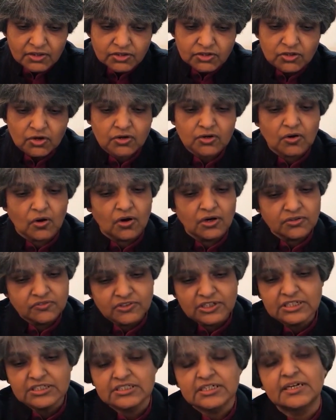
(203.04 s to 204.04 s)
Your
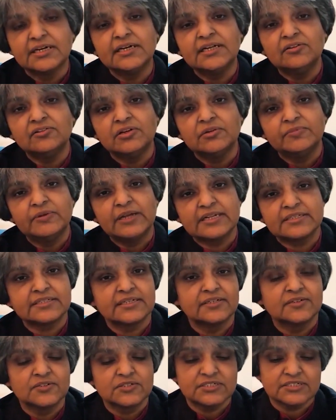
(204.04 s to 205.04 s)
onward journey will be
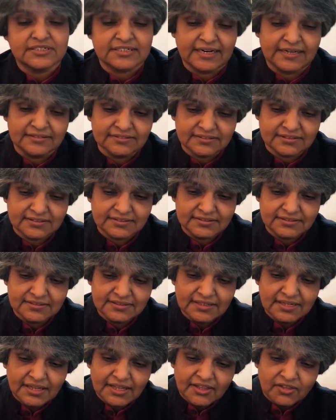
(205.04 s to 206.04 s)
SNU's strength.
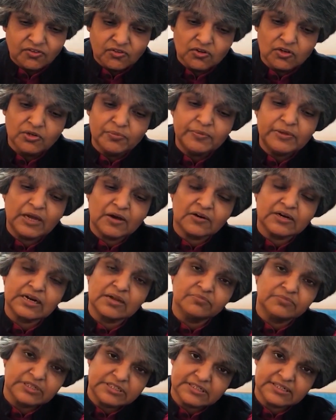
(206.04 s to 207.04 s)
You will be our
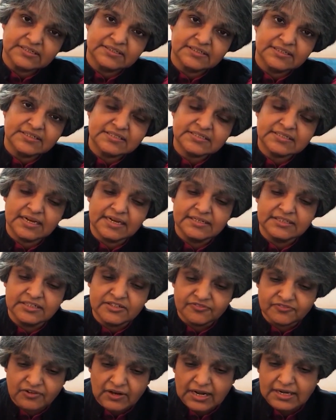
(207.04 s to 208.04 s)
ambassadors and
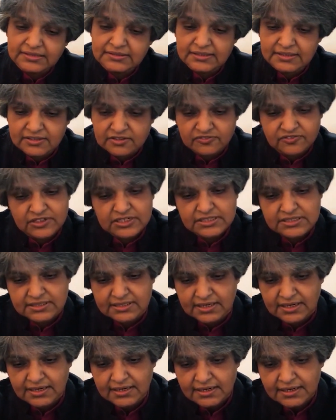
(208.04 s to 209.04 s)
define the
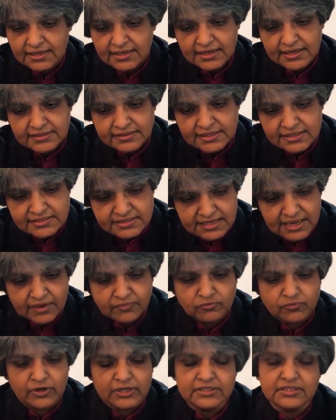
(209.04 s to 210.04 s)
university in the
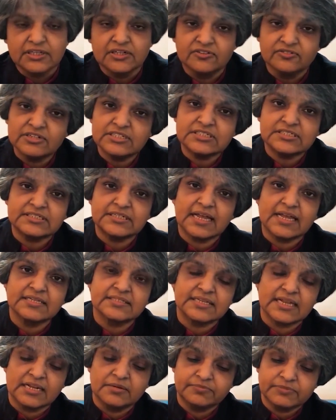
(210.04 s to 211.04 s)
same way the university
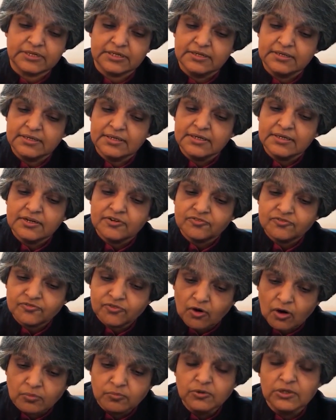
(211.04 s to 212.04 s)
has helped
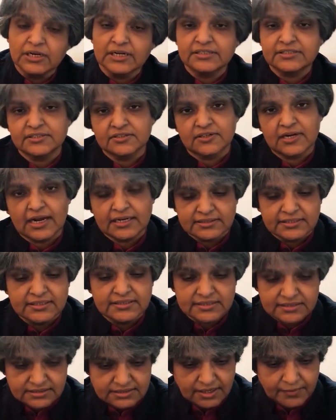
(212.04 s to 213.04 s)
formulate your
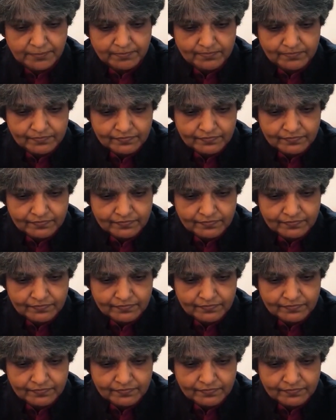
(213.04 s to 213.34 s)
identity.